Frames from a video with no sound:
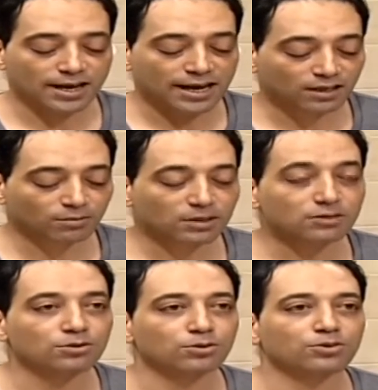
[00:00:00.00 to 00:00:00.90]

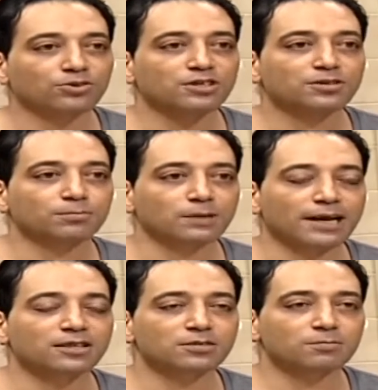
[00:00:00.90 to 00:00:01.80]
animals or these
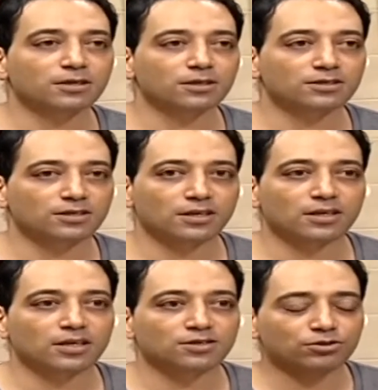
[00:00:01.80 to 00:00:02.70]
plants, because
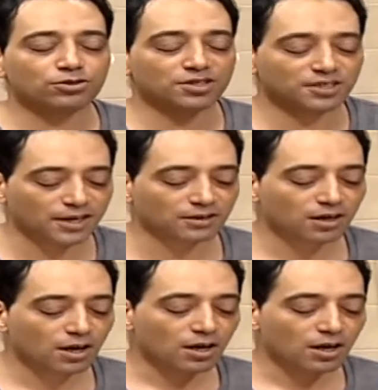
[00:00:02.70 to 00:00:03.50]
as you just said,